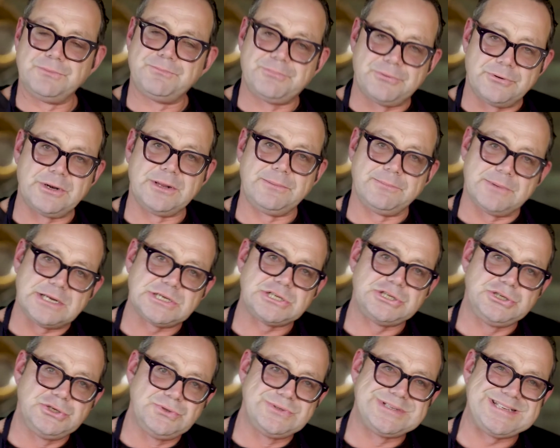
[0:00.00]
pretty
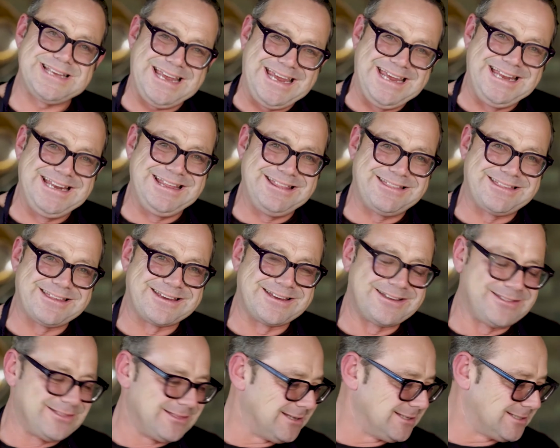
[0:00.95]
much use anything
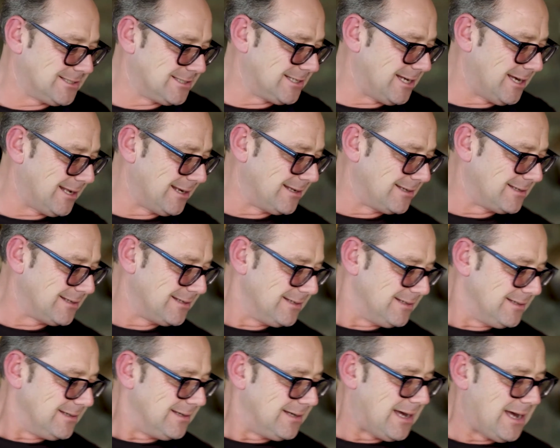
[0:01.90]
in this salad.
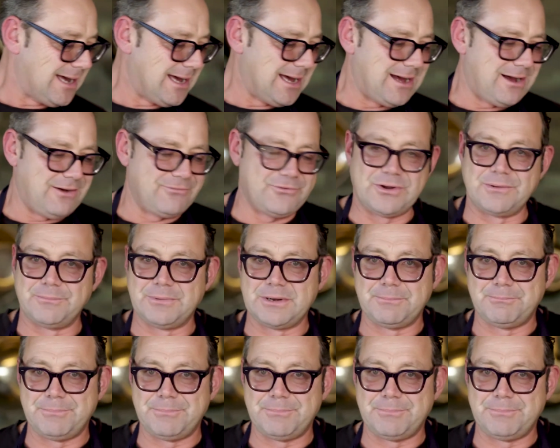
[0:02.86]
I've got a bit of